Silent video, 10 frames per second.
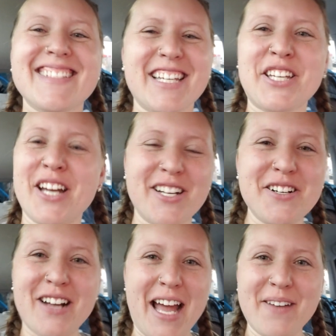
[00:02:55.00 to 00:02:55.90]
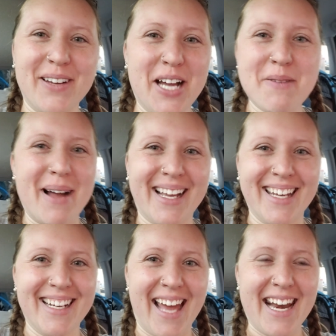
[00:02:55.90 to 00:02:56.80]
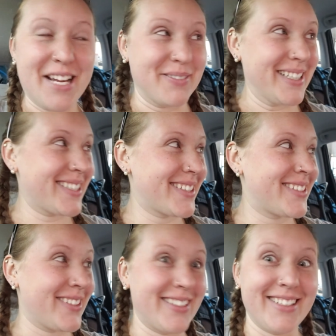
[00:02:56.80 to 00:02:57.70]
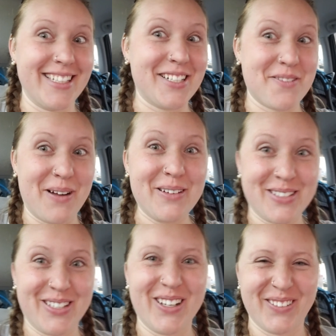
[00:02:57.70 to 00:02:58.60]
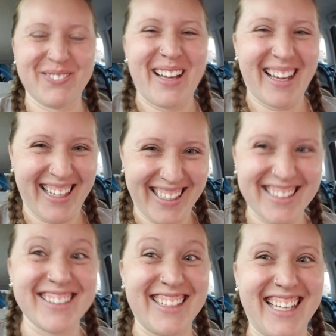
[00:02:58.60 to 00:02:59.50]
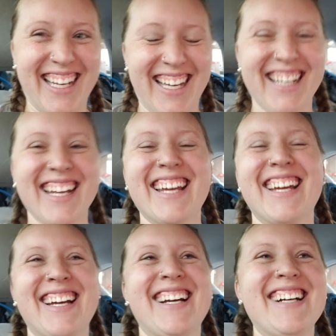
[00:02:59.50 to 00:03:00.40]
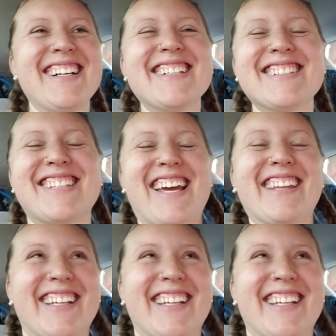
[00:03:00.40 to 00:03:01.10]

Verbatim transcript: He's like, are you okay if I go back in and get it? I'm like, clearly you're emotional about it and you need it. So you're